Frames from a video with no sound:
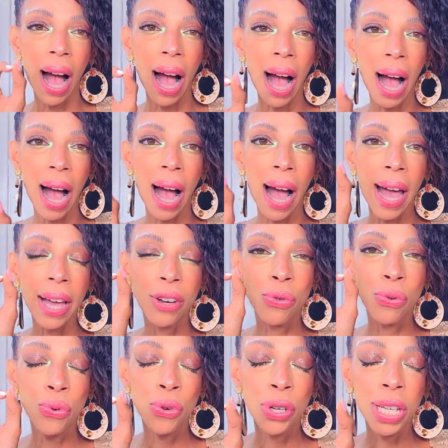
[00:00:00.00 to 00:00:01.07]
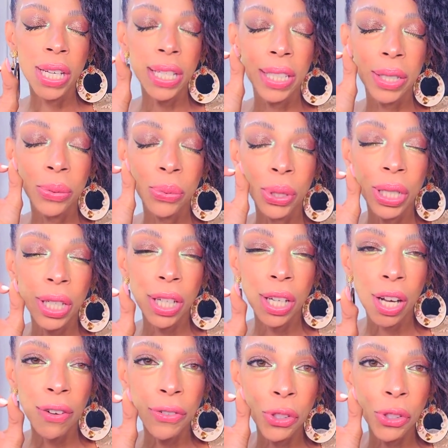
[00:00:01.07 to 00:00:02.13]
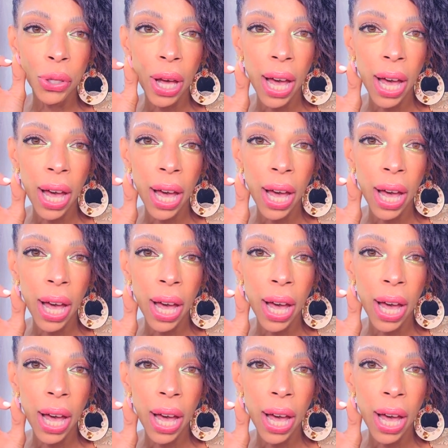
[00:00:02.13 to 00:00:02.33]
I really would love